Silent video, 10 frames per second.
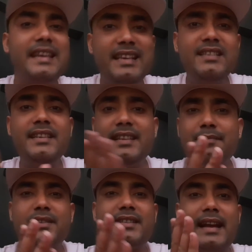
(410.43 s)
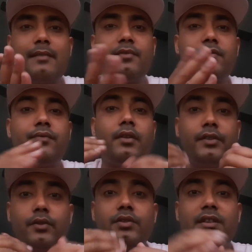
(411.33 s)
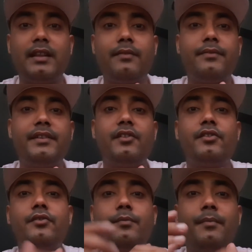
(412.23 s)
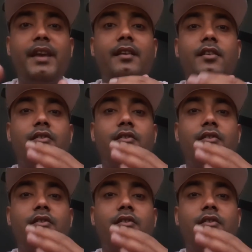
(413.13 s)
easily invest that much for yourself in order to make